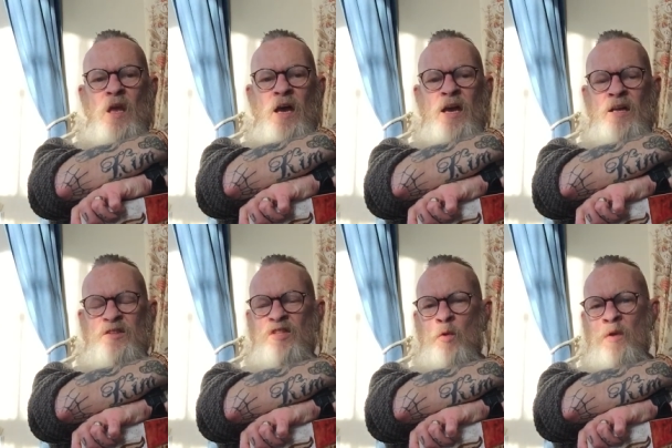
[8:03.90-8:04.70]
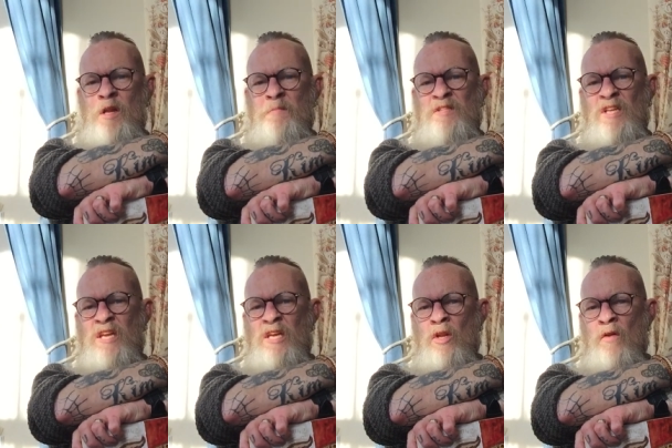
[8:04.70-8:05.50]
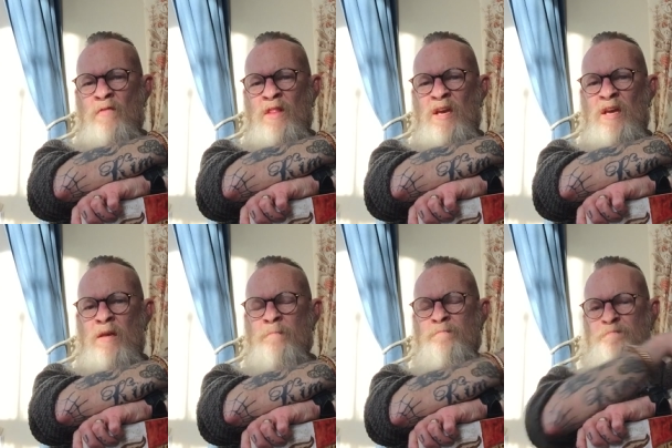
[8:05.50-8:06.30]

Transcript: and so we're going to be taking over there,